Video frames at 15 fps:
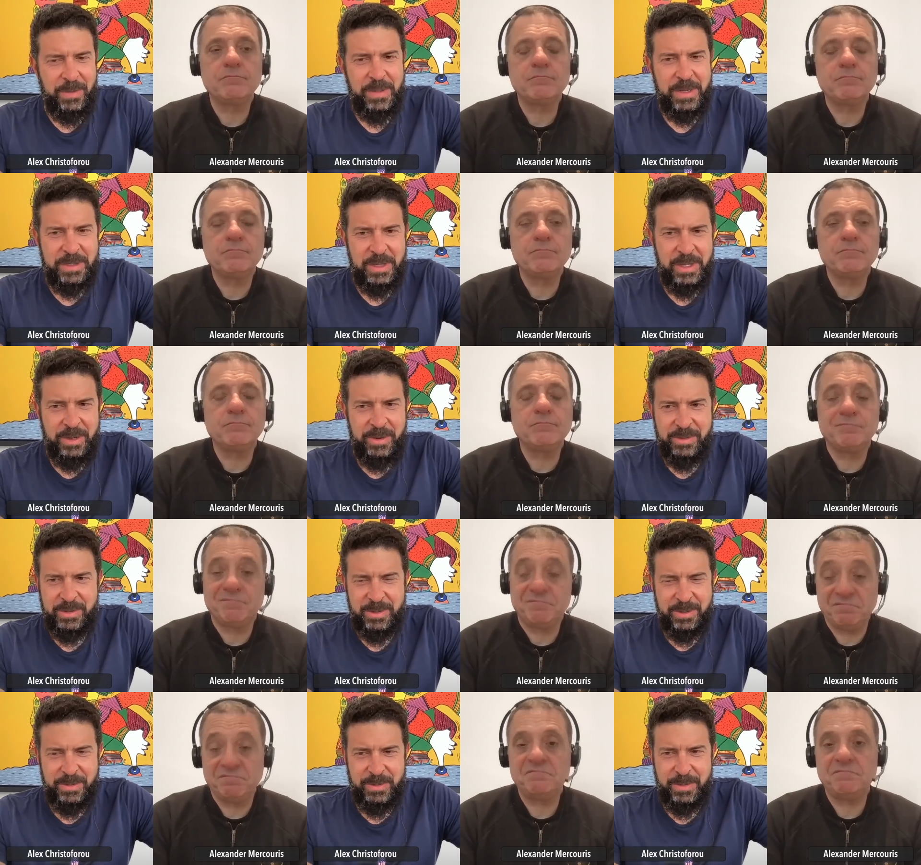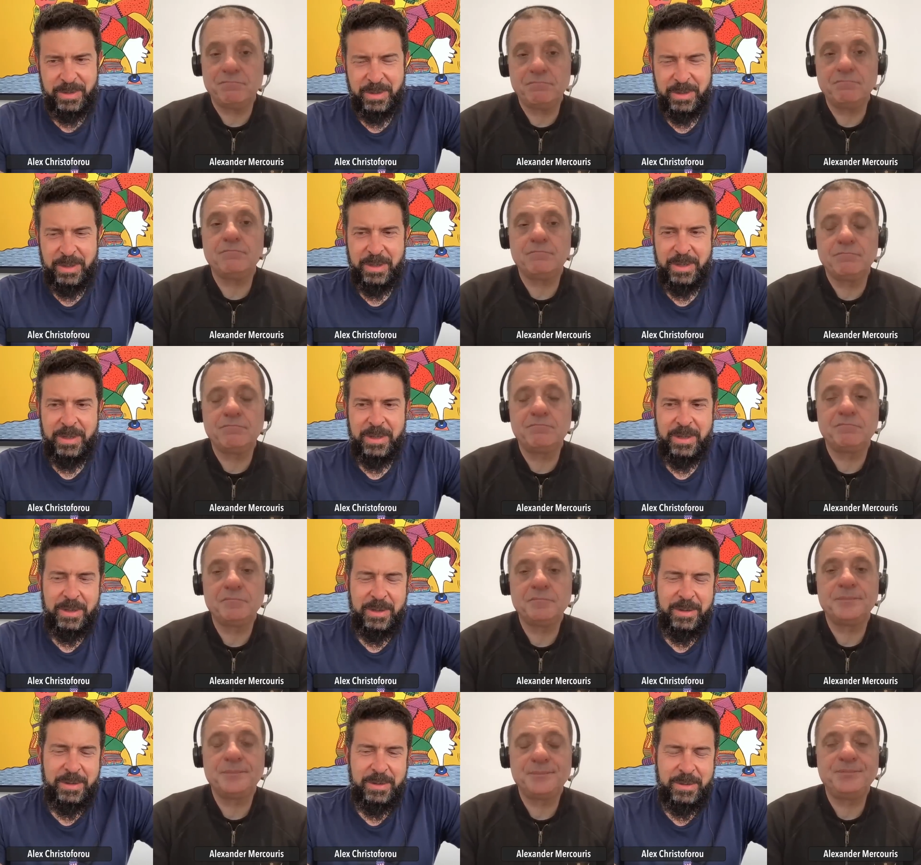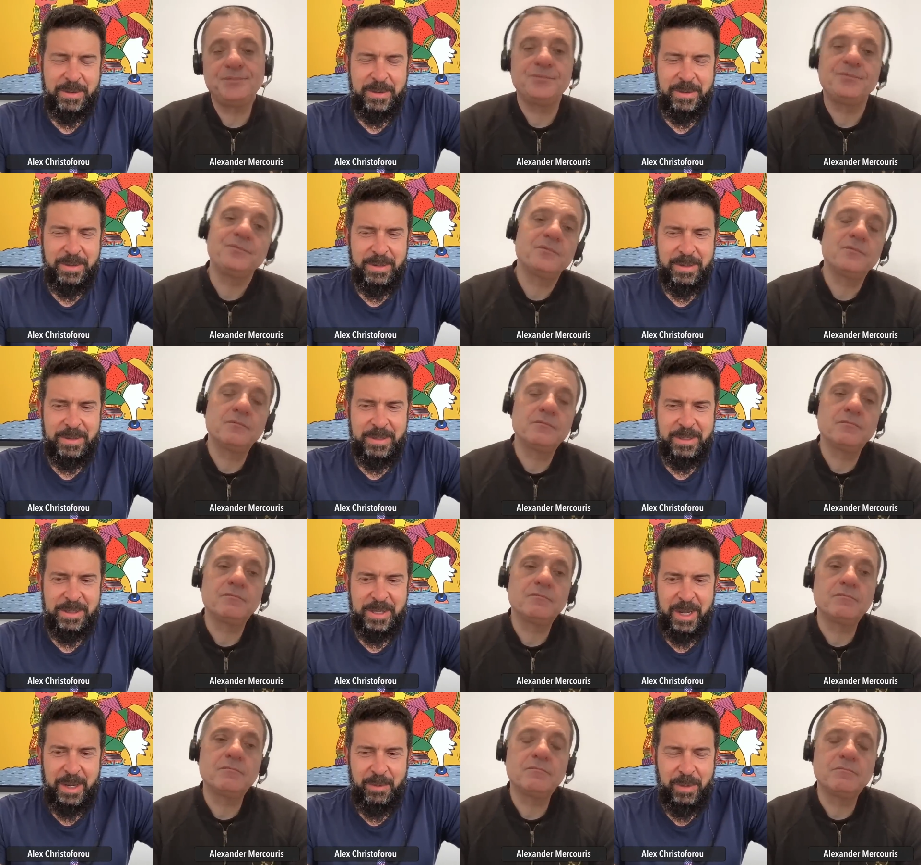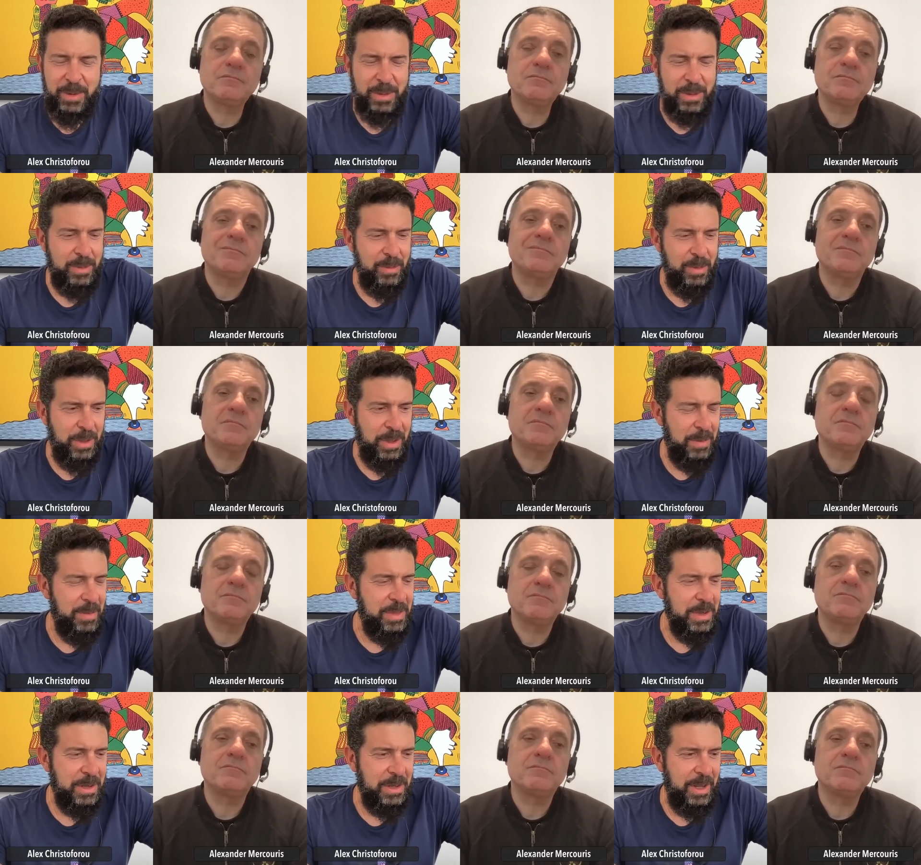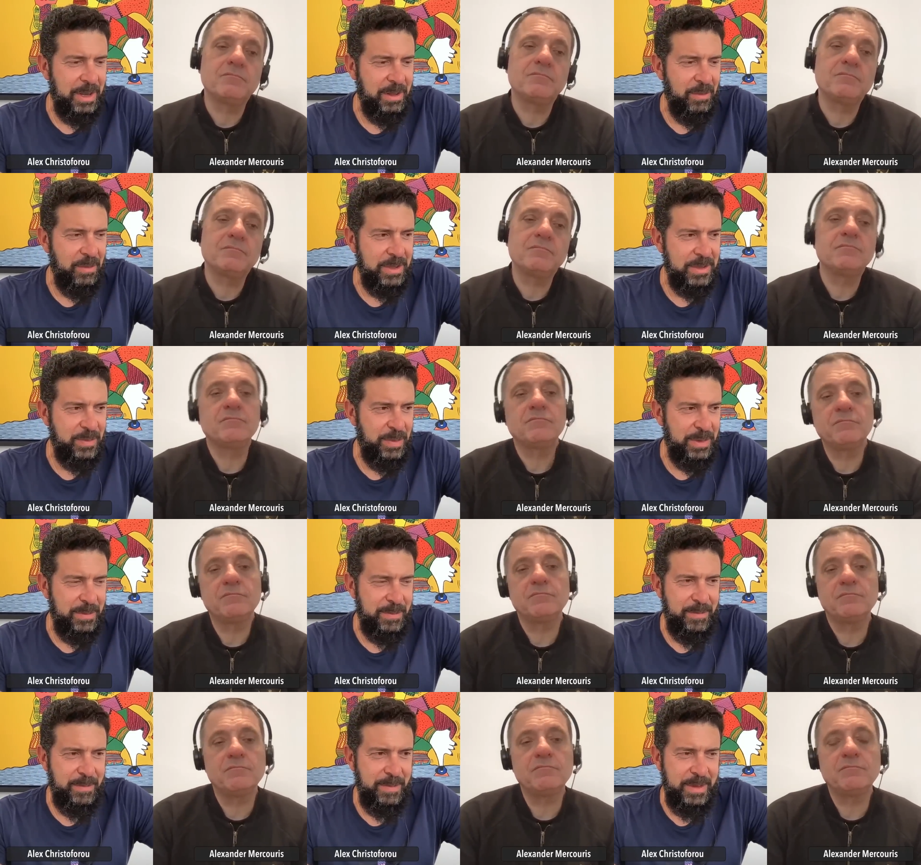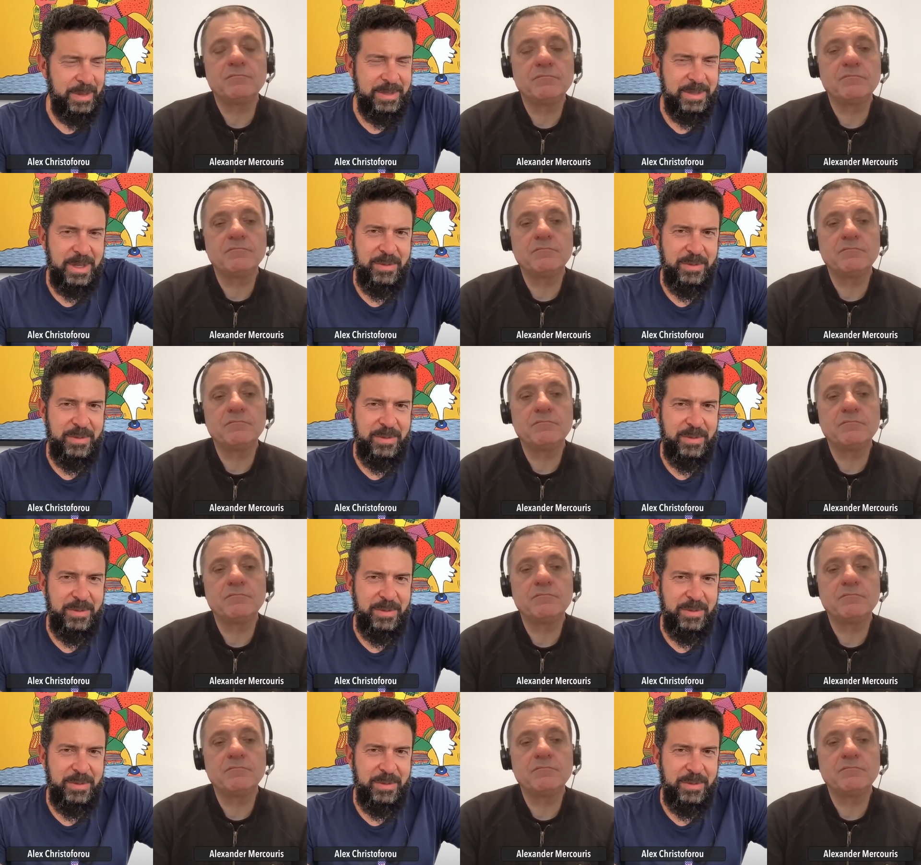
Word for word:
Speaker 1: these leaders to to, to side with, with him in the collective West. But instead of